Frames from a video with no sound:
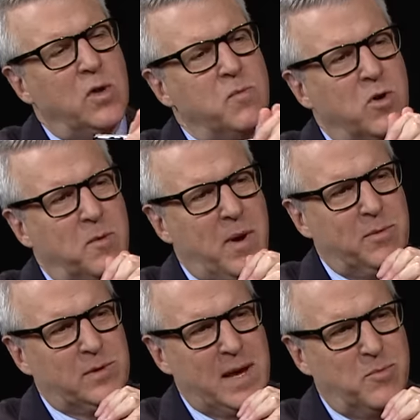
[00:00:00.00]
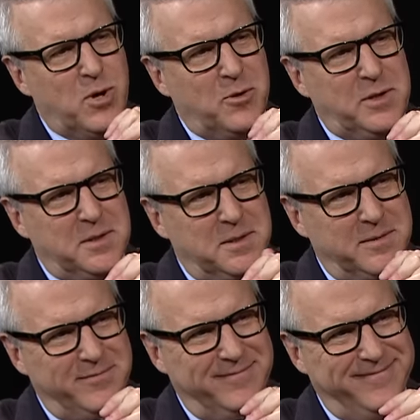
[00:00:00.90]
can show them where the public library
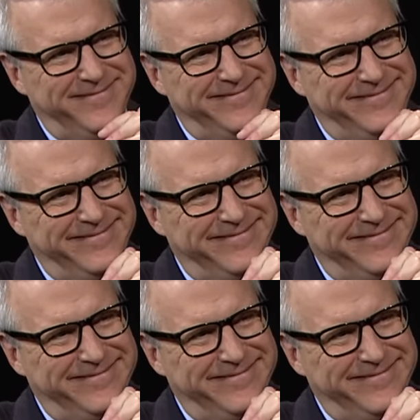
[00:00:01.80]
is. That, that's